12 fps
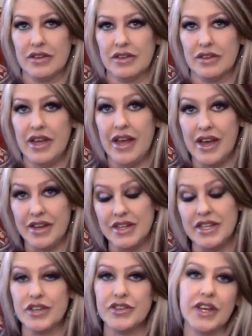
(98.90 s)
had a
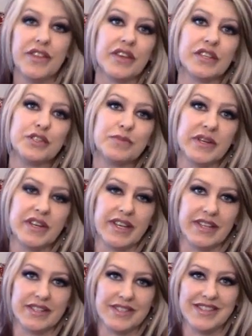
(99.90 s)
near-death
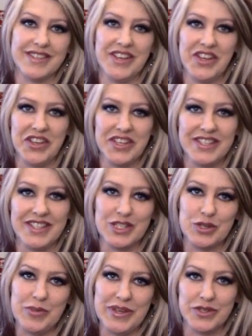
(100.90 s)
experience. I guess
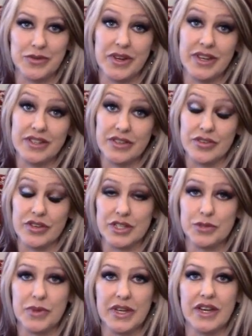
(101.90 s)
that's the best way to
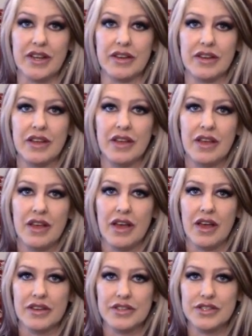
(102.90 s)
explain it.
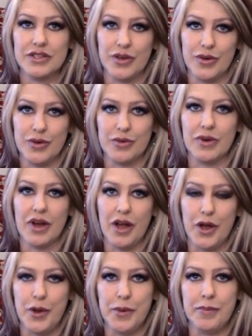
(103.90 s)
So
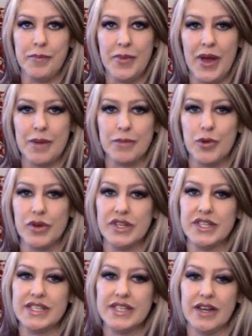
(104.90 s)
I'm going
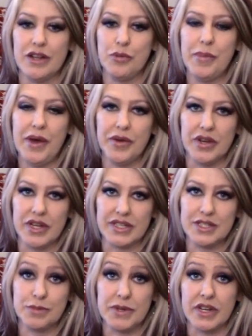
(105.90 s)
to tell about an
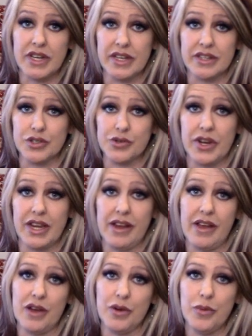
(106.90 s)
experience right
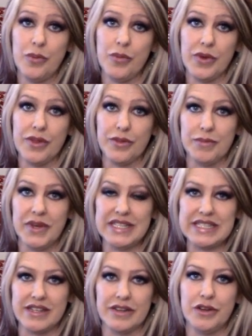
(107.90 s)
now with my
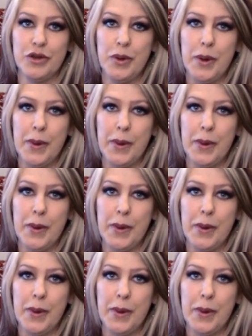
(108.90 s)
son